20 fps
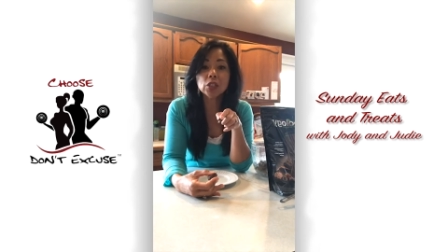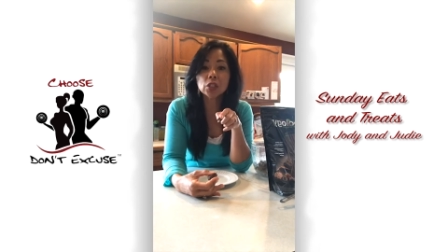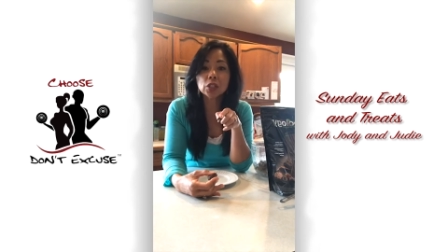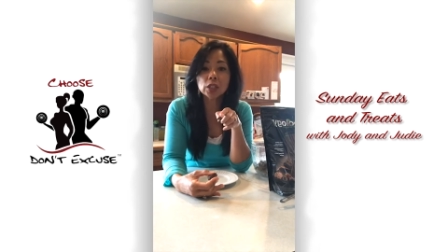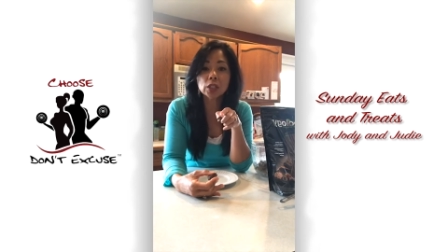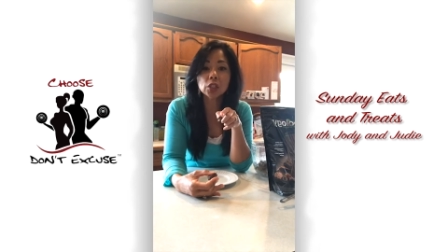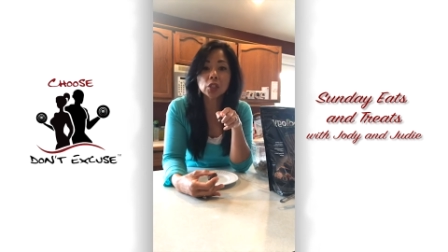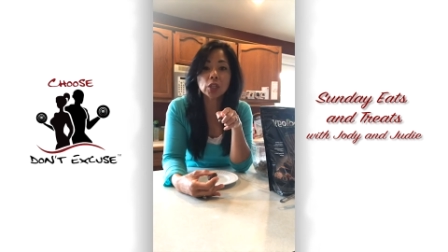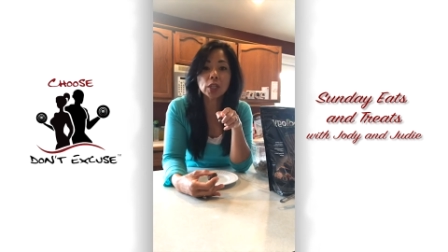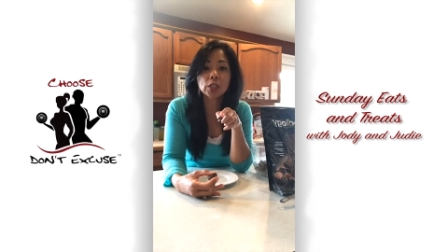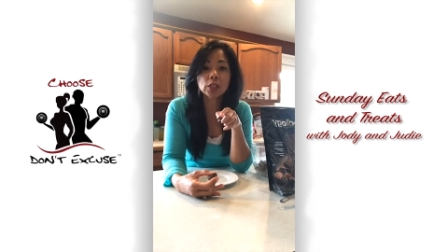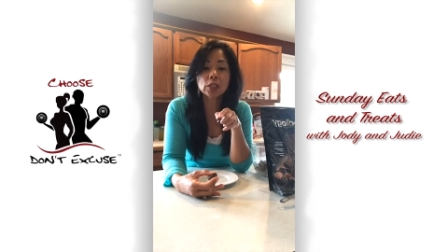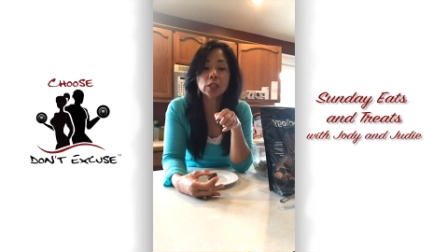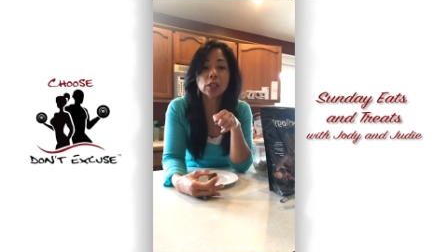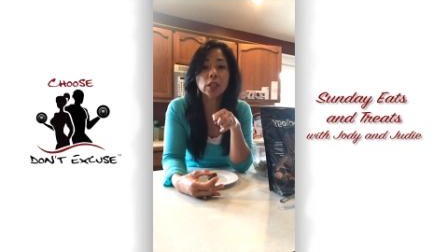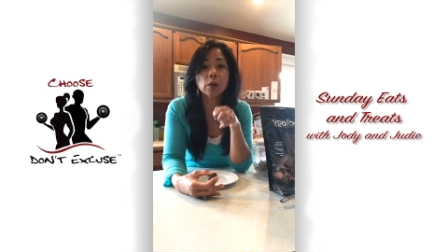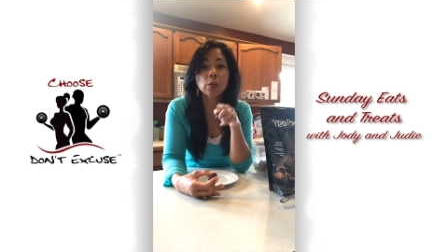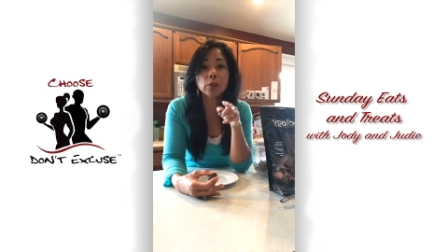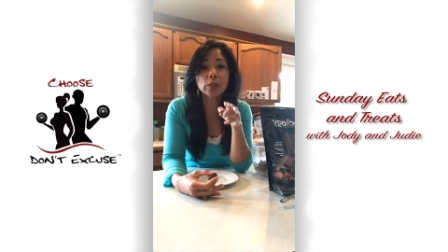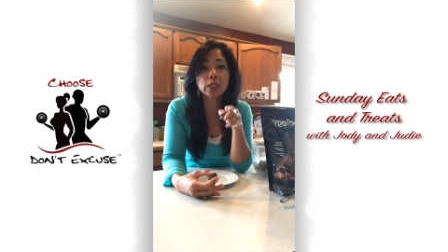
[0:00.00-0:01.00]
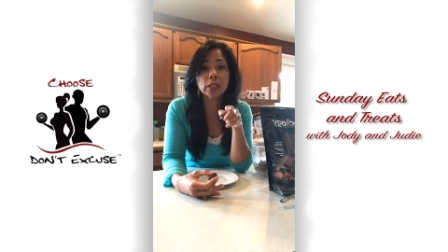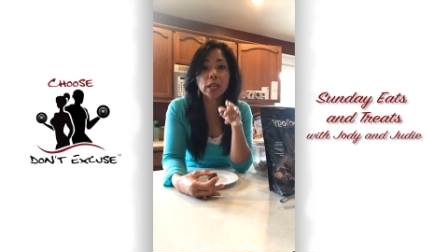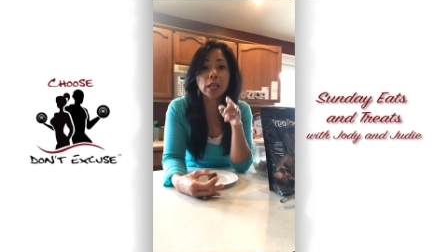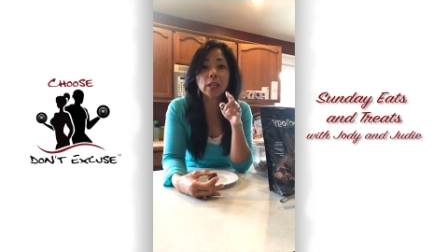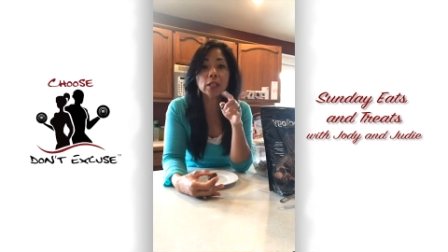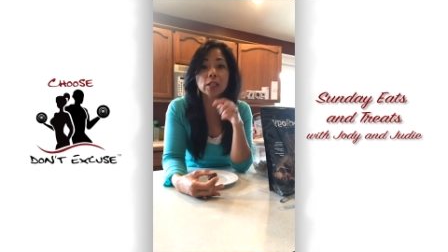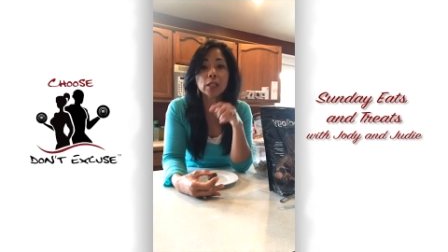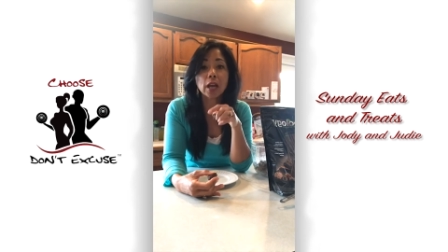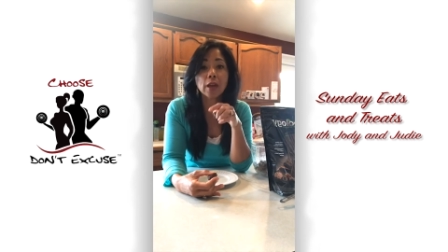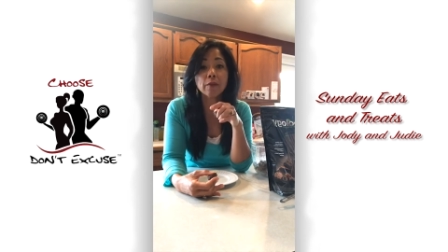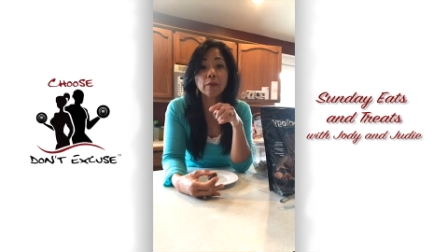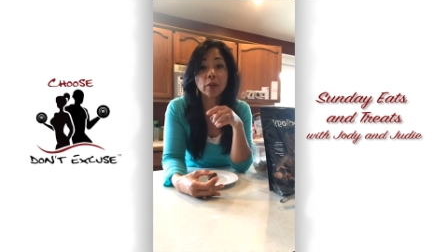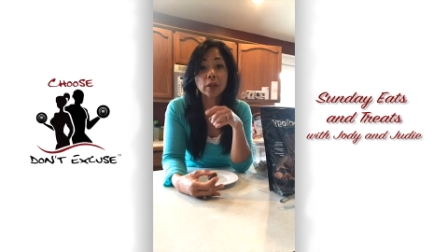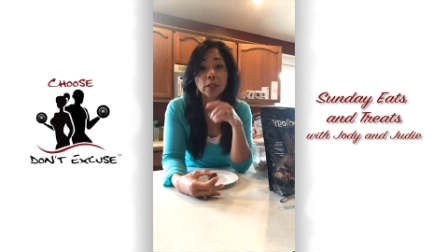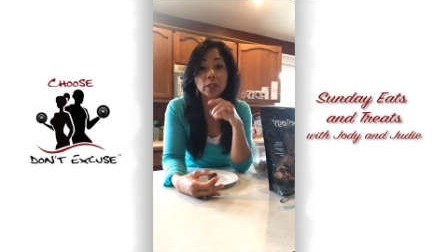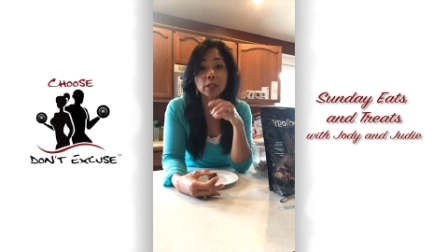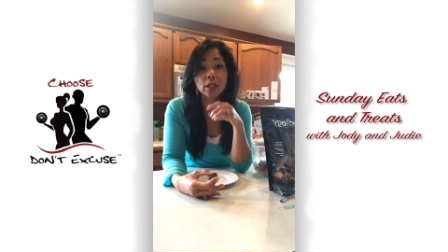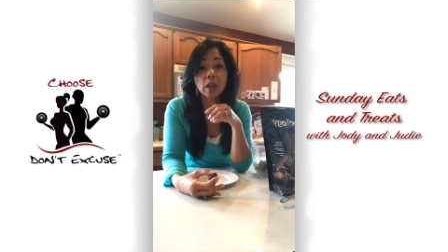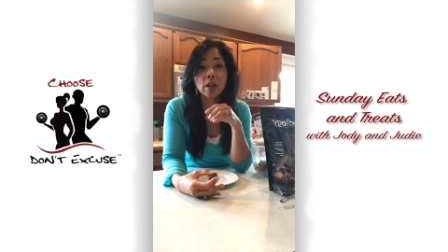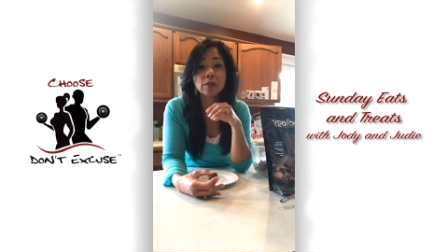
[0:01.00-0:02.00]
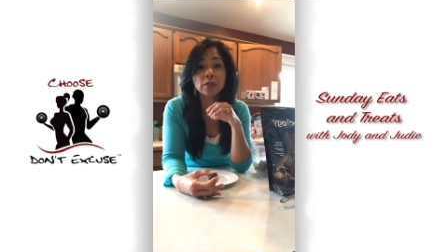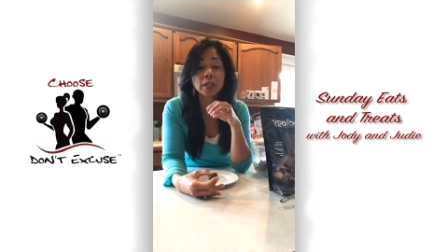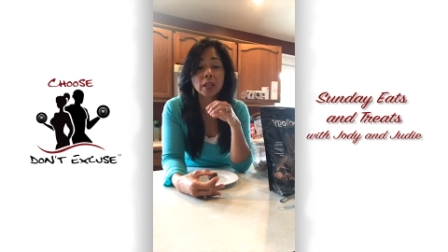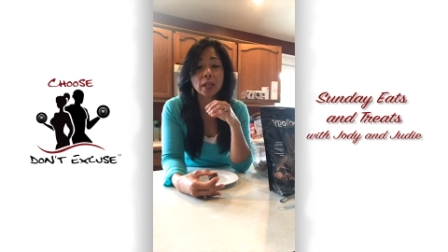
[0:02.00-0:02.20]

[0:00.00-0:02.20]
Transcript: suggested that we take time for ourselves,